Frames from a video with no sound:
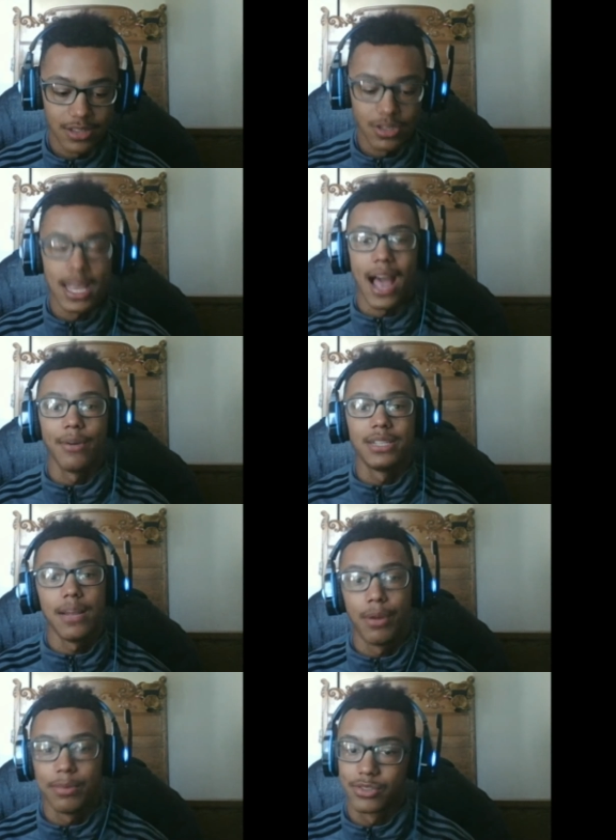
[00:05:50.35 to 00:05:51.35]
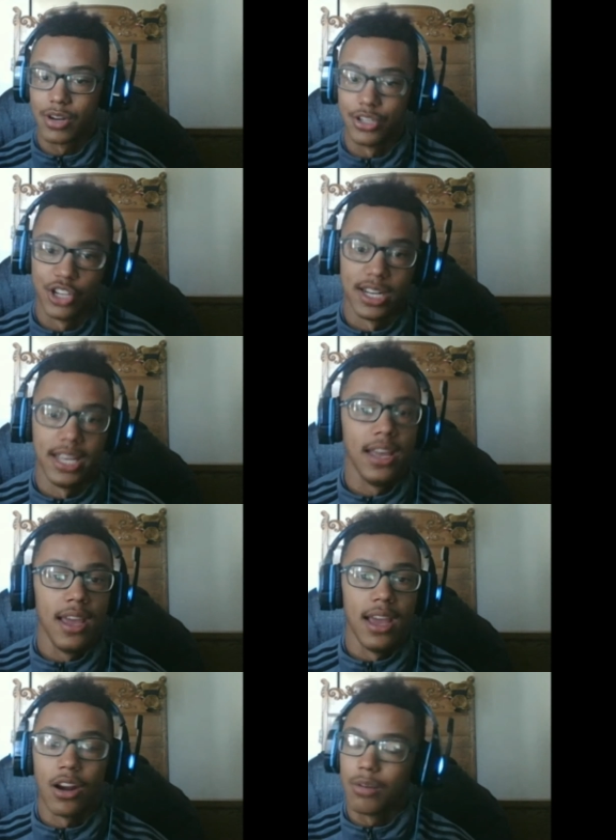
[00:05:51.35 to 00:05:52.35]
So yeah, I would take Bulbasaur on a journey,
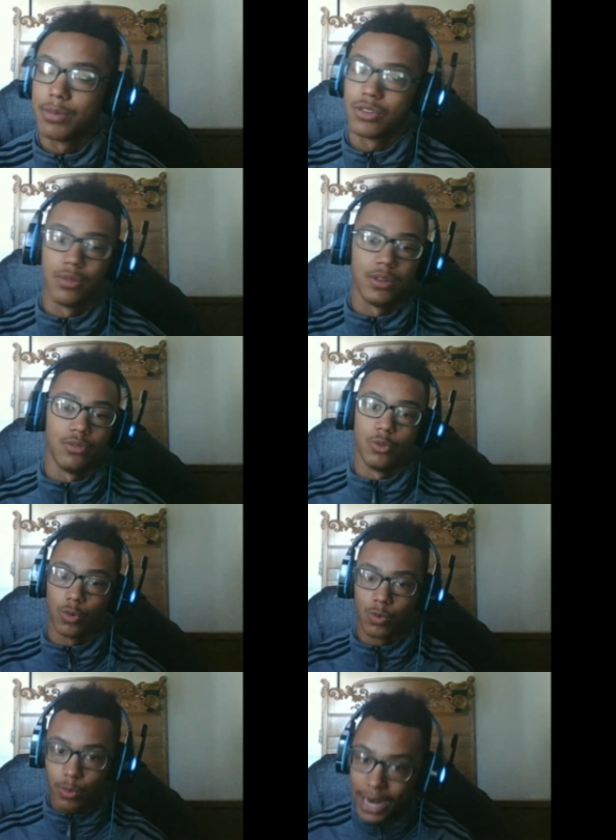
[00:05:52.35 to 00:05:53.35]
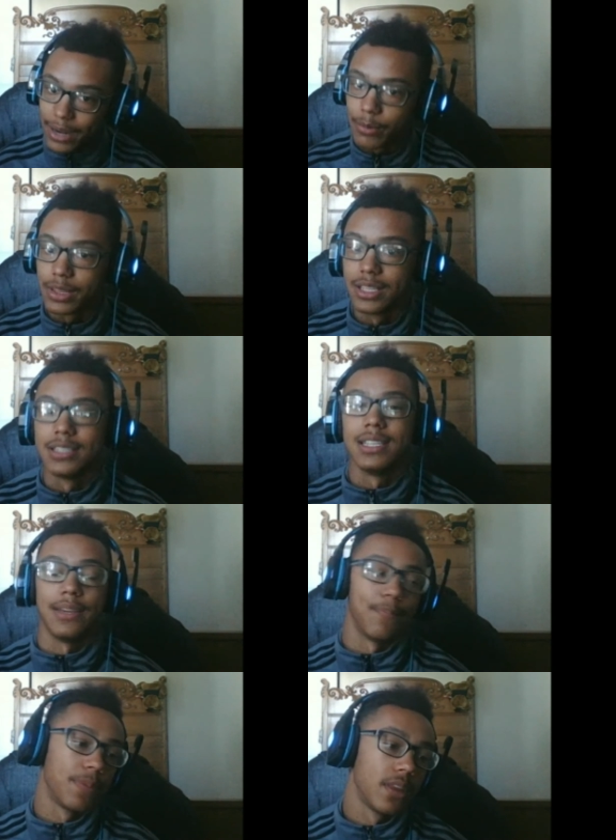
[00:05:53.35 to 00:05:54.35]
and Herbasaur would do great with this team.